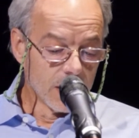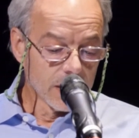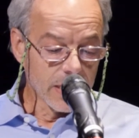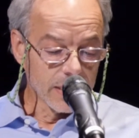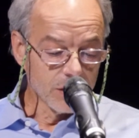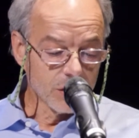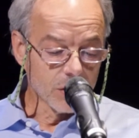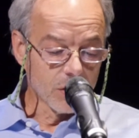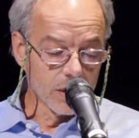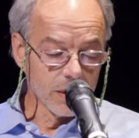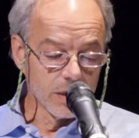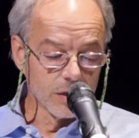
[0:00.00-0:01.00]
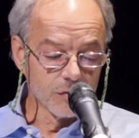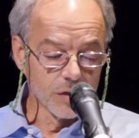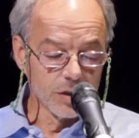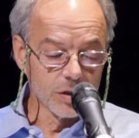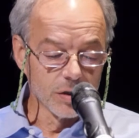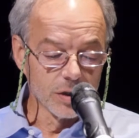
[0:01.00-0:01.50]
Ken started his
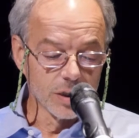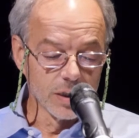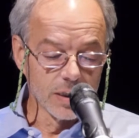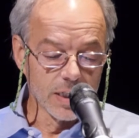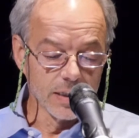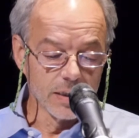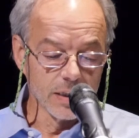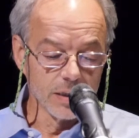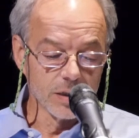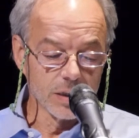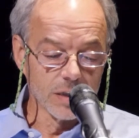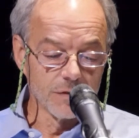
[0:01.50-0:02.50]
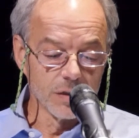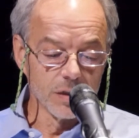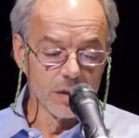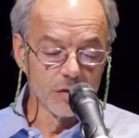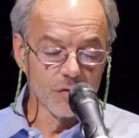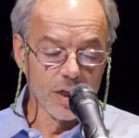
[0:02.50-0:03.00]
research in the
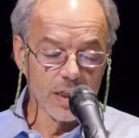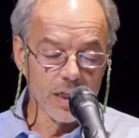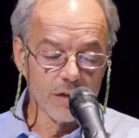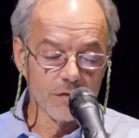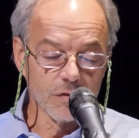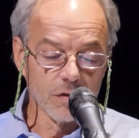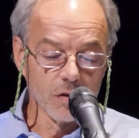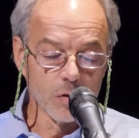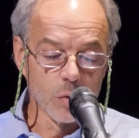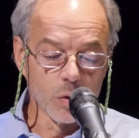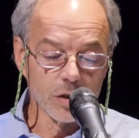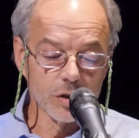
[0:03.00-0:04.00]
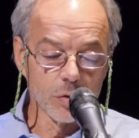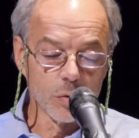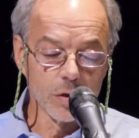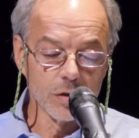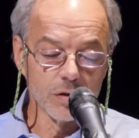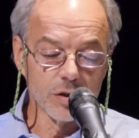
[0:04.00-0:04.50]
1970s, right after the courts
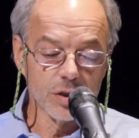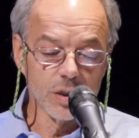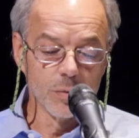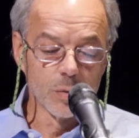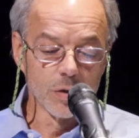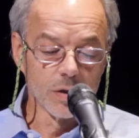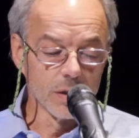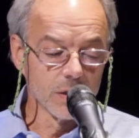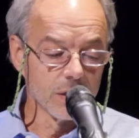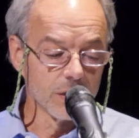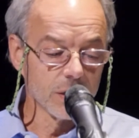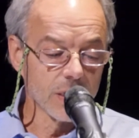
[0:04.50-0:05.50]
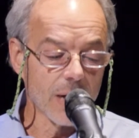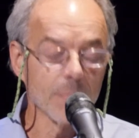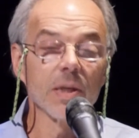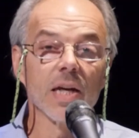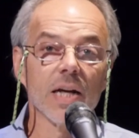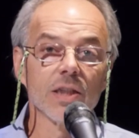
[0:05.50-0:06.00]
ordered SeaWorld to
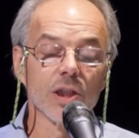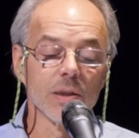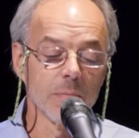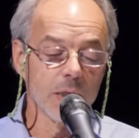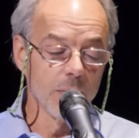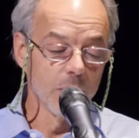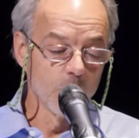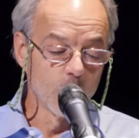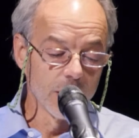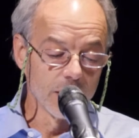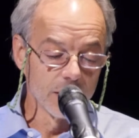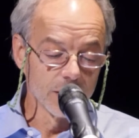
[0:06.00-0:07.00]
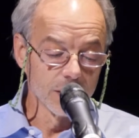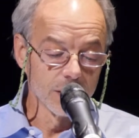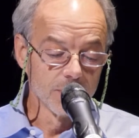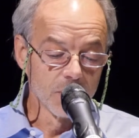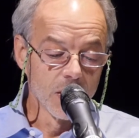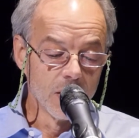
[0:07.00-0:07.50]
stop catching baby
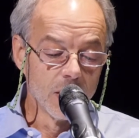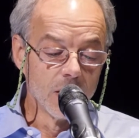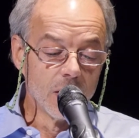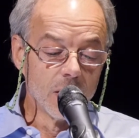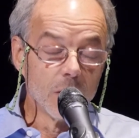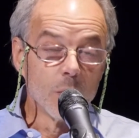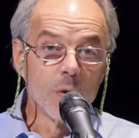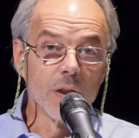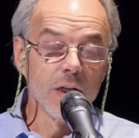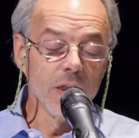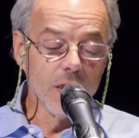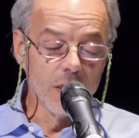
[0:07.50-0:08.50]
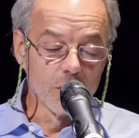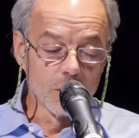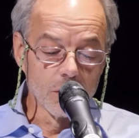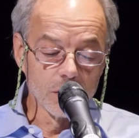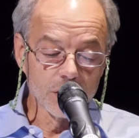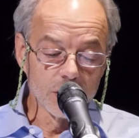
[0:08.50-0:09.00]
whales. Within a year
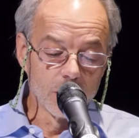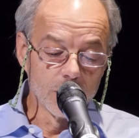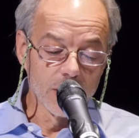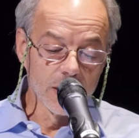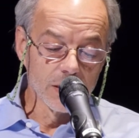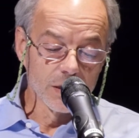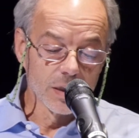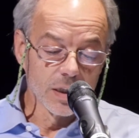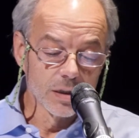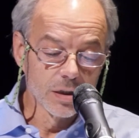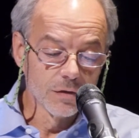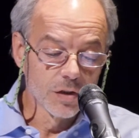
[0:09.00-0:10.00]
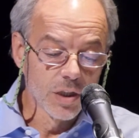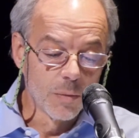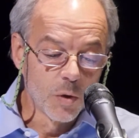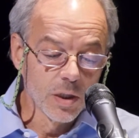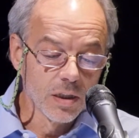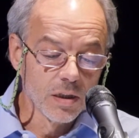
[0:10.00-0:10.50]
or so, Ken says, if
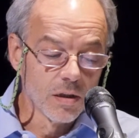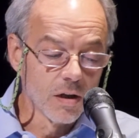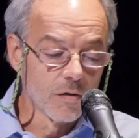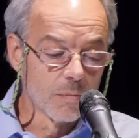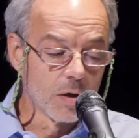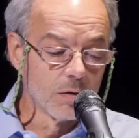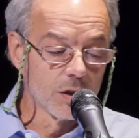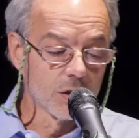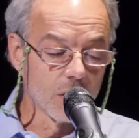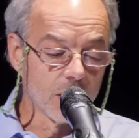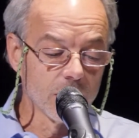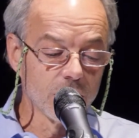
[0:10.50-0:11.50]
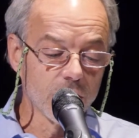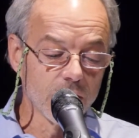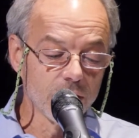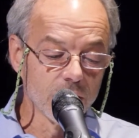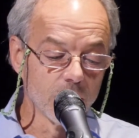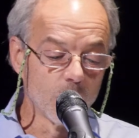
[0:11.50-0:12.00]
someone in another boat started
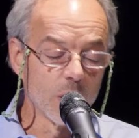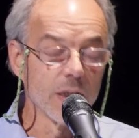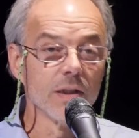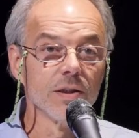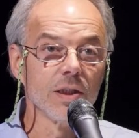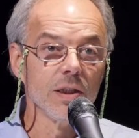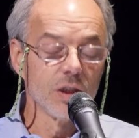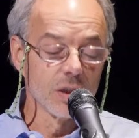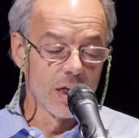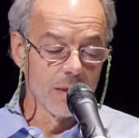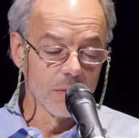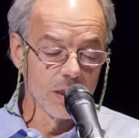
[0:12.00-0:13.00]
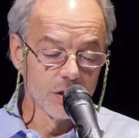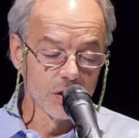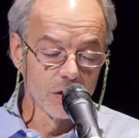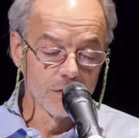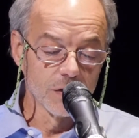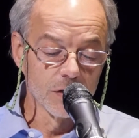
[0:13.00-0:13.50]
chasing the whales each time they
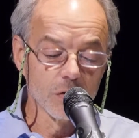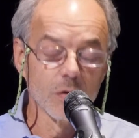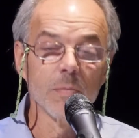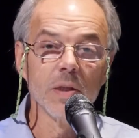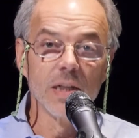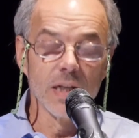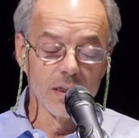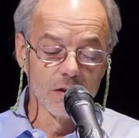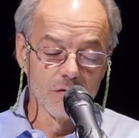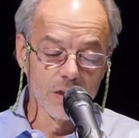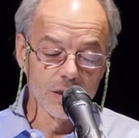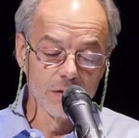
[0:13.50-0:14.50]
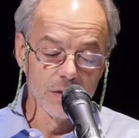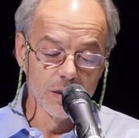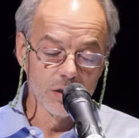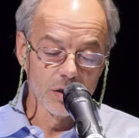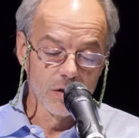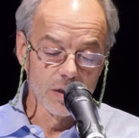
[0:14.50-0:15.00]
surfaced or began aggressively
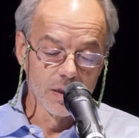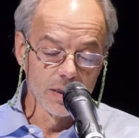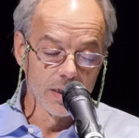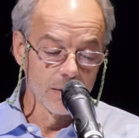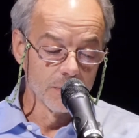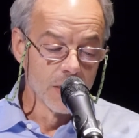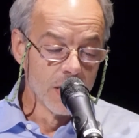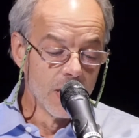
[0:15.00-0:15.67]
circling them,